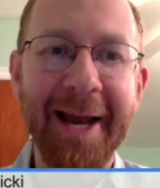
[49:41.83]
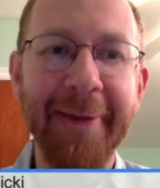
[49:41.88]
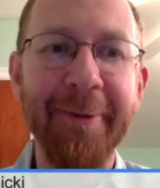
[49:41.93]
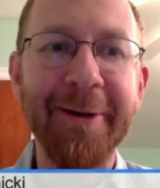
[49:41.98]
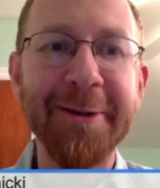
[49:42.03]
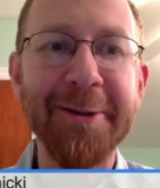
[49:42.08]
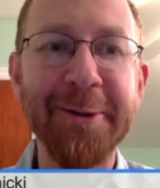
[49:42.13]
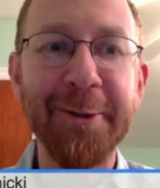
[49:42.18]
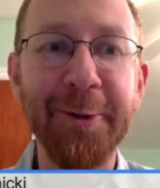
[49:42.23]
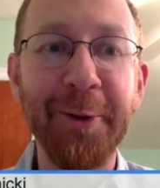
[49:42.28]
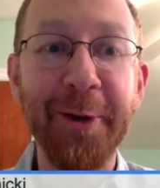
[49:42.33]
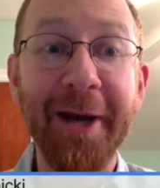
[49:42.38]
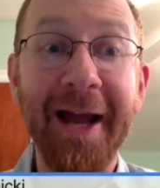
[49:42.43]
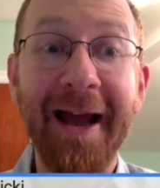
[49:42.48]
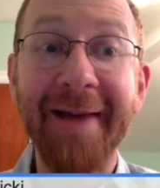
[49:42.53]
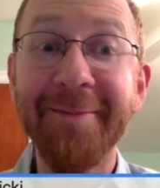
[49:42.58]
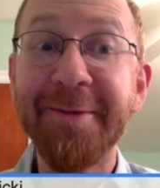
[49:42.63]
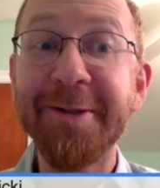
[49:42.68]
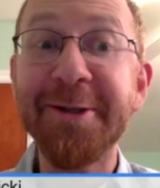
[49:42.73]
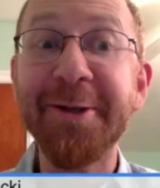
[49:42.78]
I want you to look
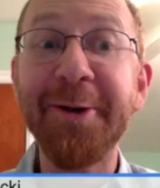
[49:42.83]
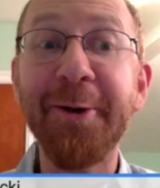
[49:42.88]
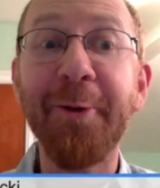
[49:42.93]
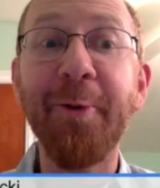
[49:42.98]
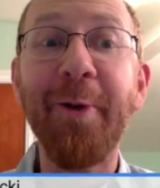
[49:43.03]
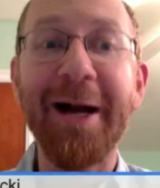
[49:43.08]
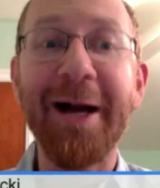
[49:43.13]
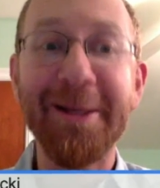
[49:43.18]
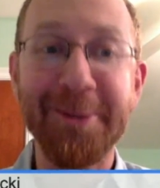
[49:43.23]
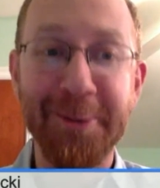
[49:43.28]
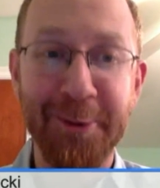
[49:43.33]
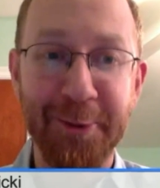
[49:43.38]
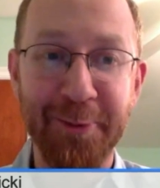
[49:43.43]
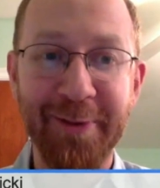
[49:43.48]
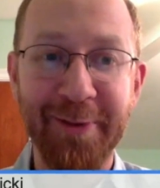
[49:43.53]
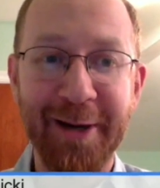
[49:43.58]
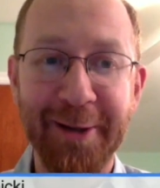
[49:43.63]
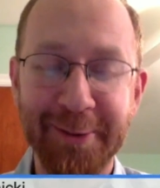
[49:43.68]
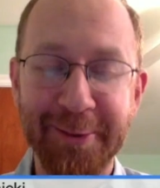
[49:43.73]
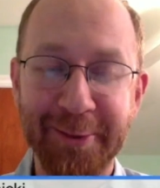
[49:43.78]
at it. I'm just going to watch you
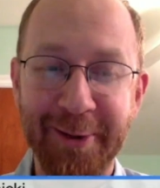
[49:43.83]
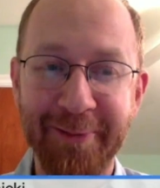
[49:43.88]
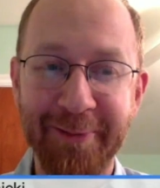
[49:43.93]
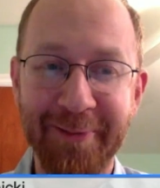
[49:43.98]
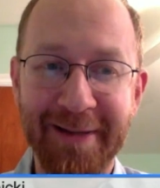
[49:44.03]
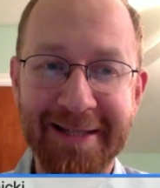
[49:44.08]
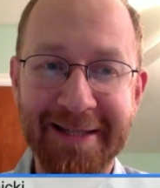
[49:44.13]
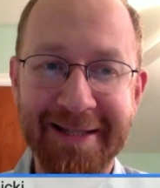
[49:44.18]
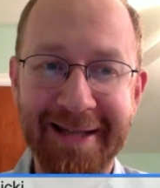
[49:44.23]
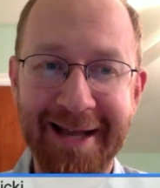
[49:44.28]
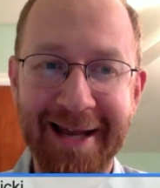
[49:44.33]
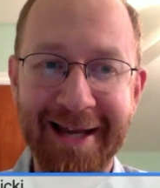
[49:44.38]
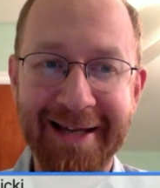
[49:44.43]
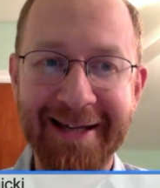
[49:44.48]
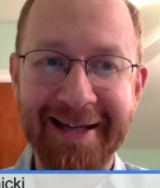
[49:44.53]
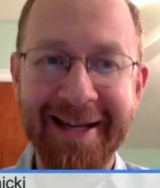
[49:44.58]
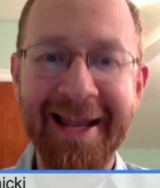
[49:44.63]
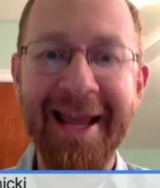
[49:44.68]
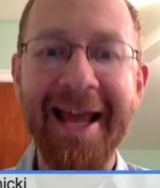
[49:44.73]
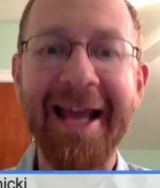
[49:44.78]
browse around my site
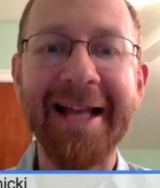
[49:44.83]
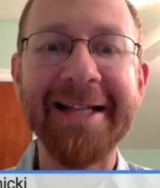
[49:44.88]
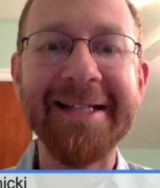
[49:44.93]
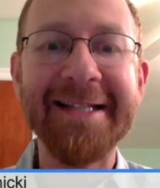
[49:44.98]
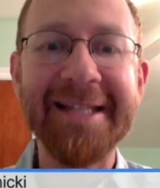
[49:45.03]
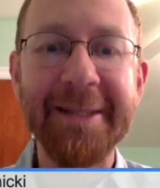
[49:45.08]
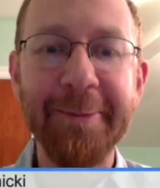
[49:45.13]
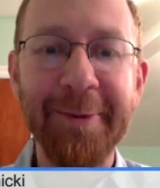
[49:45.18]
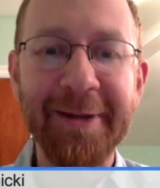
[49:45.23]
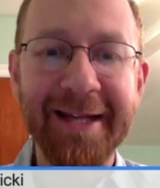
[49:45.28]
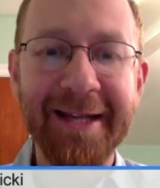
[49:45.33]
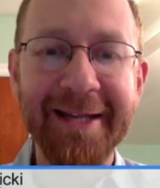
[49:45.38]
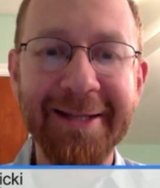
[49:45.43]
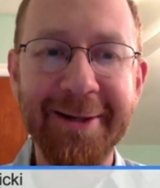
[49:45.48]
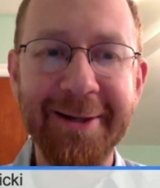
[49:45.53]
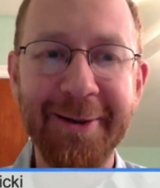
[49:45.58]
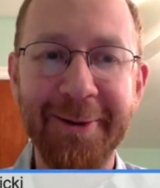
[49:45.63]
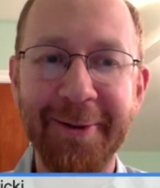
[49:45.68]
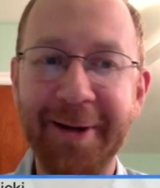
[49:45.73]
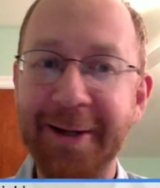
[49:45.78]
and see what they
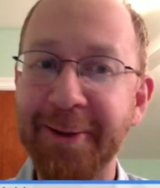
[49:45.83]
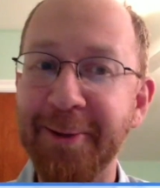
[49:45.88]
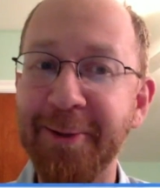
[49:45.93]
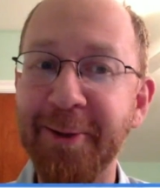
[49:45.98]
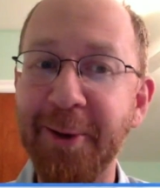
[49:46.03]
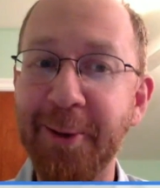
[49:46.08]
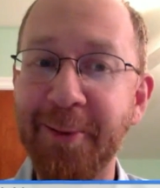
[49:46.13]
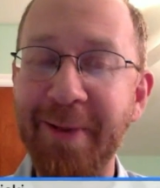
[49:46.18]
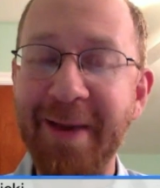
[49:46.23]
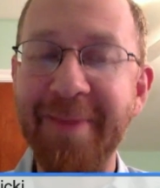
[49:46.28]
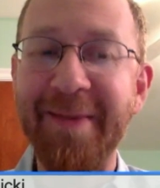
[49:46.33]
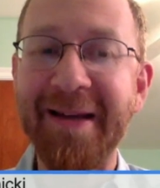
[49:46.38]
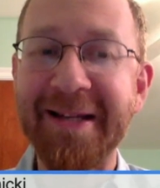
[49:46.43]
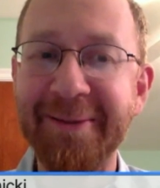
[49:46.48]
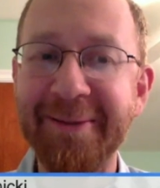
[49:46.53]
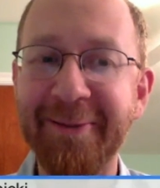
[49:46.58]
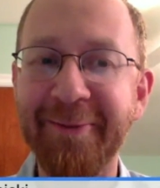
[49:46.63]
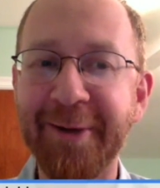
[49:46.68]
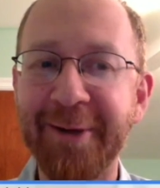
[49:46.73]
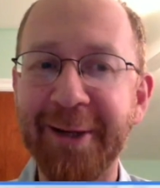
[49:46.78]
do. And you may make
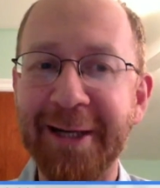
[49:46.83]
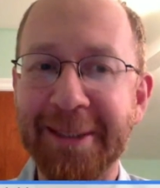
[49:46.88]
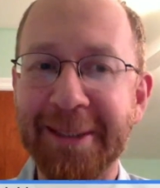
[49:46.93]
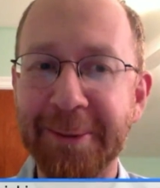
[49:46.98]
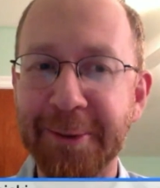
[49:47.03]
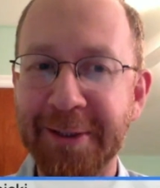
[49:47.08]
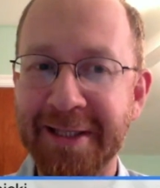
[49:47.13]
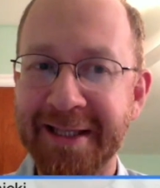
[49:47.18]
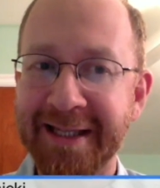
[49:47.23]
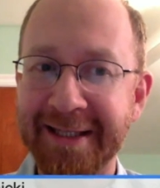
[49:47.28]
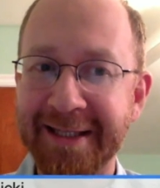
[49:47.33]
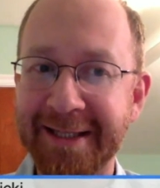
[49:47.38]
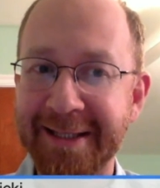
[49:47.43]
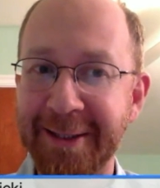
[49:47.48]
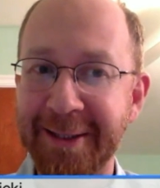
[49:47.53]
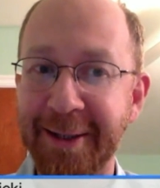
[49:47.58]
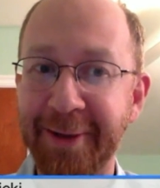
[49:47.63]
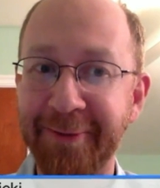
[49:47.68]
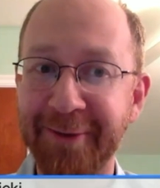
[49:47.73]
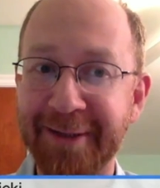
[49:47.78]
some very interesting
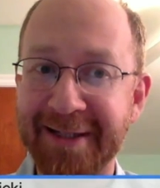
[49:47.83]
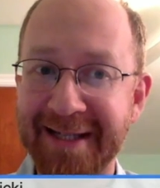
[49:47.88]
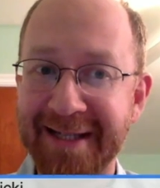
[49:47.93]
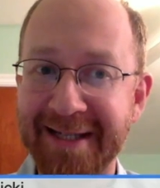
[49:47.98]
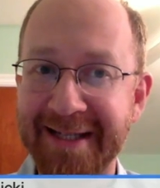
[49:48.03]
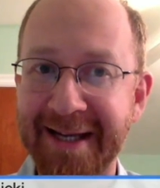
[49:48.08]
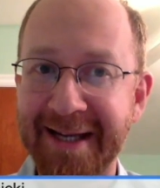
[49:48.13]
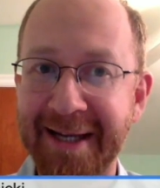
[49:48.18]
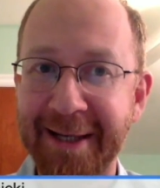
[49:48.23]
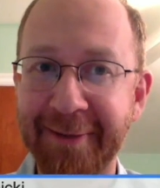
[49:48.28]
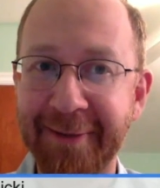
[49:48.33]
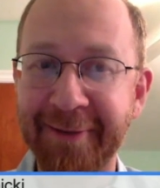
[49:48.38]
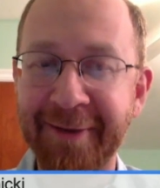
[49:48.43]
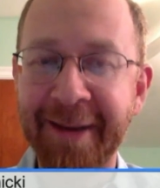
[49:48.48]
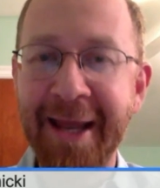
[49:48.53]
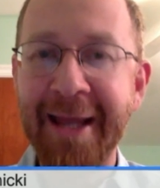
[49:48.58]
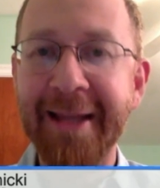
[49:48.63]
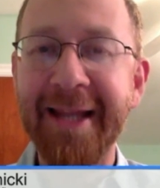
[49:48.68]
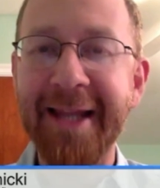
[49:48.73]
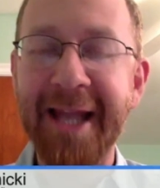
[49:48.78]
discoveries as to kind of
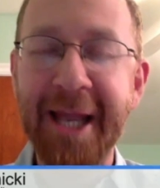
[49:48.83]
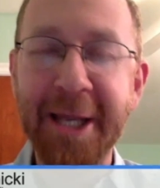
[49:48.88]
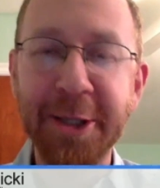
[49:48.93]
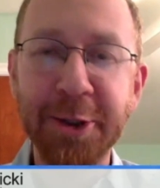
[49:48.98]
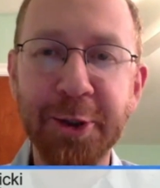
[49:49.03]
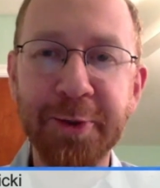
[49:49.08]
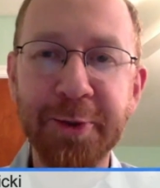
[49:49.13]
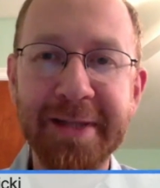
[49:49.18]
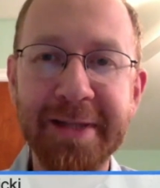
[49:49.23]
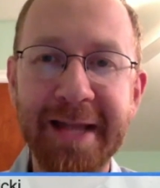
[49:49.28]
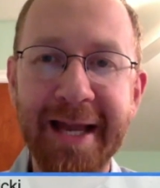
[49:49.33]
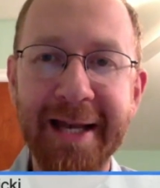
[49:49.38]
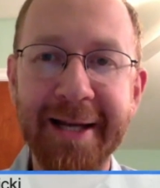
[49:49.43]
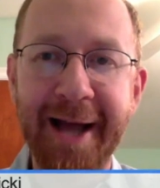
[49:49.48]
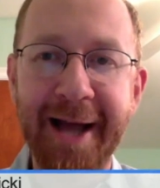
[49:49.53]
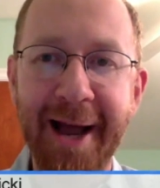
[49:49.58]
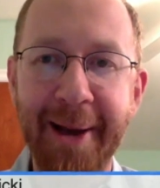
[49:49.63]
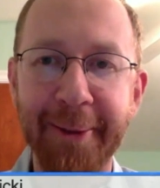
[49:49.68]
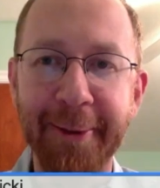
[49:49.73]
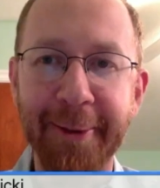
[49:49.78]
the issues they
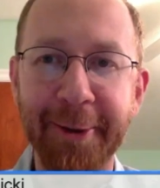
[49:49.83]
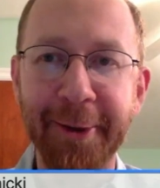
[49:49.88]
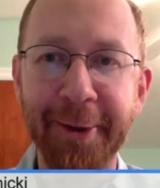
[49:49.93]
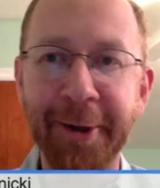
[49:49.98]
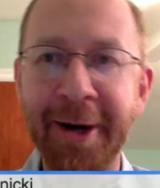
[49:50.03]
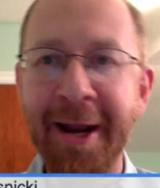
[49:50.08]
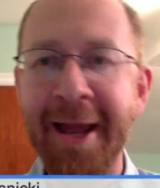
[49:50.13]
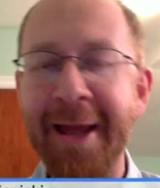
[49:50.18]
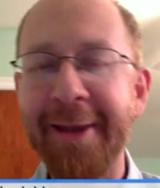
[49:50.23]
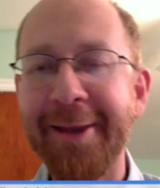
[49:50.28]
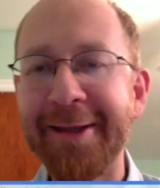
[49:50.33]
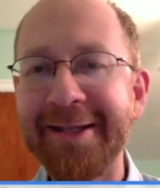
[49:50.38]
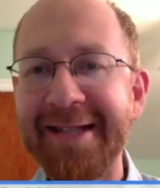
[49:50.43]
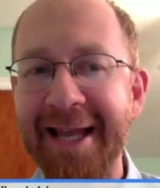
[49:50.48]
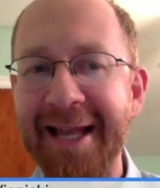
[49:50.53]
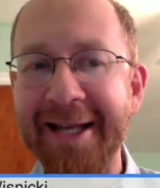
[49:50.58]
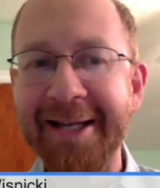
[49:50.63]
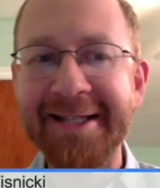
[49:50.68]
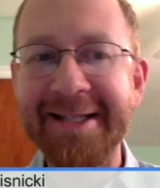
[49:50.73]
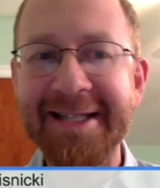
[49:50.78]
encounter, the
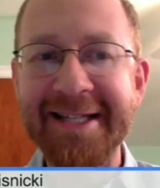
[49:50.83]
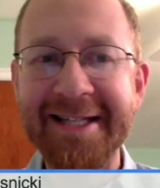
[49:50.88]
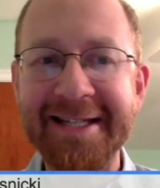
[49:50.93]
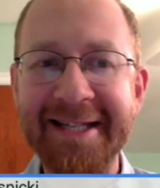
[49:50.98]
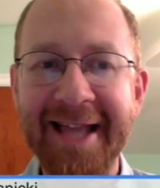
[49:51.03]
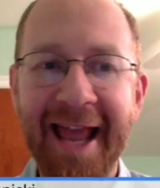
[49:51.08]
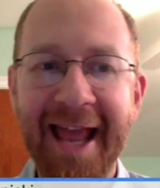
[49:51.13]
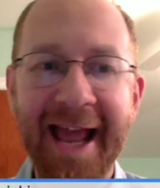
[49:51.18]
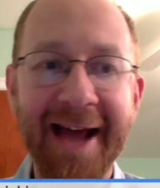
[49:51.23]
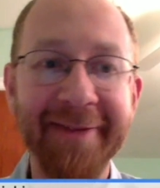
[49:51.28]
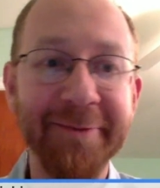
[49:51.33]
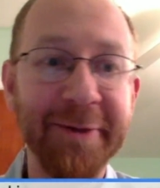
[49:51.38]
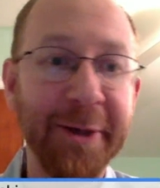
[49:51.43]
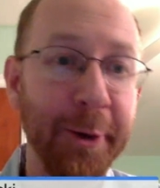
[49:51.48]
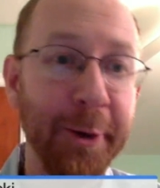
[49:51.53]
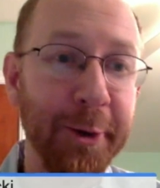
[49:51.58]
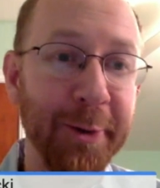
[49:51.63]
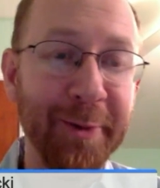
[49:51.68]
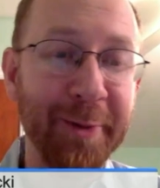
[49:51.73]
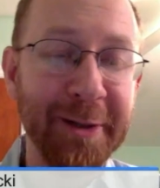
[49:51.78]
tendencies they have to
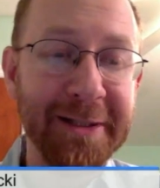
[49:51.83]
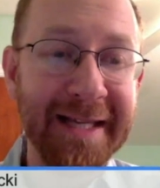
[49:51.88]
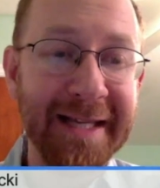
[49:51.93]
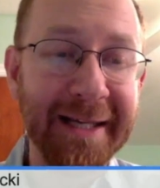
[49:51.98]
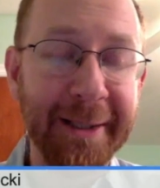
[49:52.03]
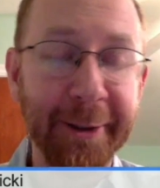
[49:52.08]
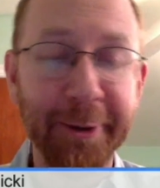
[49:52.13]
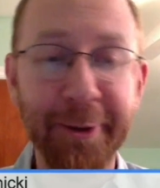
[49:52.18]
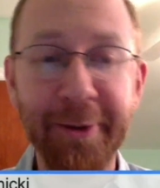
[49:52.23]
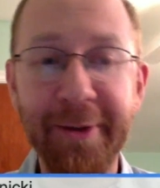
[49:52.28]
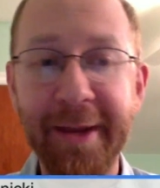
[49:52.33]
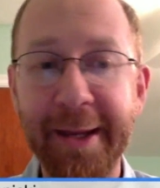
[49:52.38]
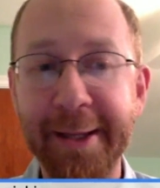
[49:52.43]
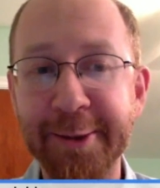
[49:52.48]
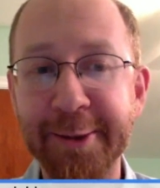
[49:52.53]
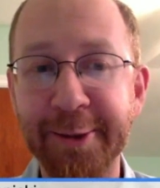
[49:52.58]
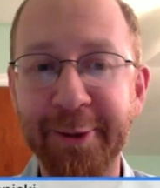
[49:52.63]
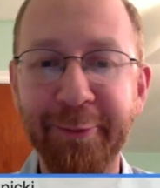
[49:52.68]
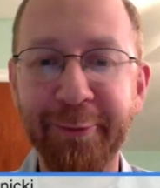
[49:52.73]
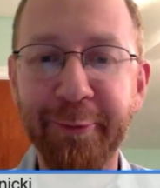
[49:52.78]
go to particular
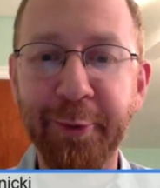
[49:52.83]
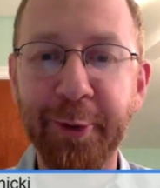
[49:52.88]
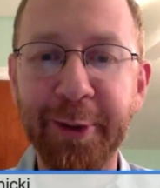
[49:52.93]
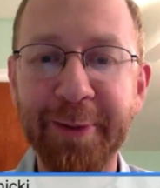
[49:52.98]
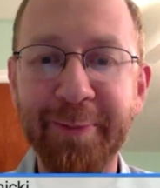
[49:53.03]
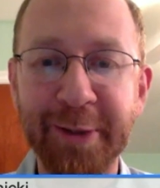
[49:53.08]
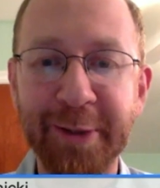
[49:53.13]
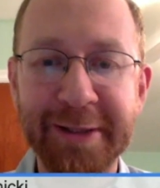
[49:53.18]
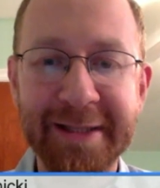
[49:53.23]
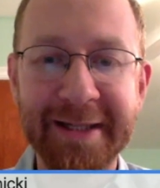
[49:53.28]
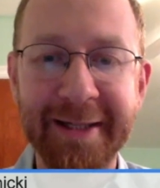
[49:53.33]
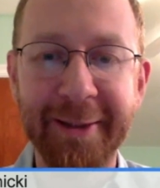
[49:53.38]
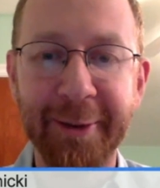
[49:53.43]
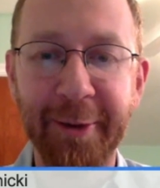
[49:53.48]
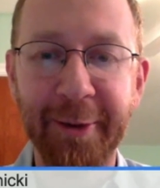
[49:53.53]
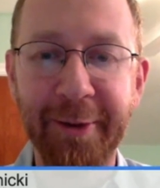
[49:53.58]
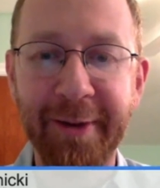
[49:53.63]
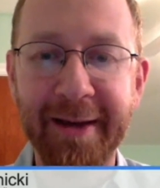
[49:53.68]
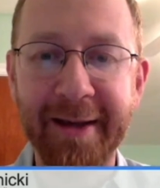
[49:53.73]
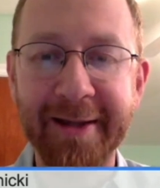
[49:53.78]
things or avoid
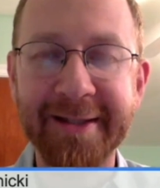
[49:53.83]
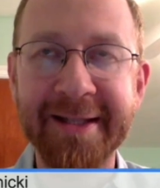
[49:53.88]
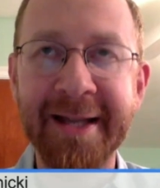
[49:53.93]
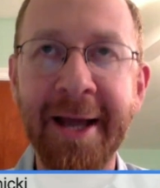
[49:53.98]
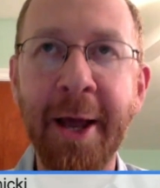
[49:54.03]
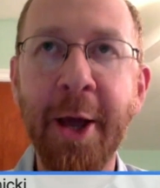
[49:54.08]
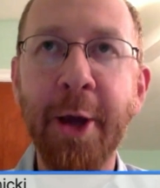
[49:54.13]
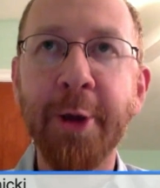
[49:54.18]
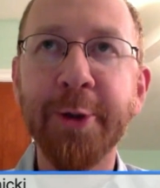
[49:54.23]
particular things.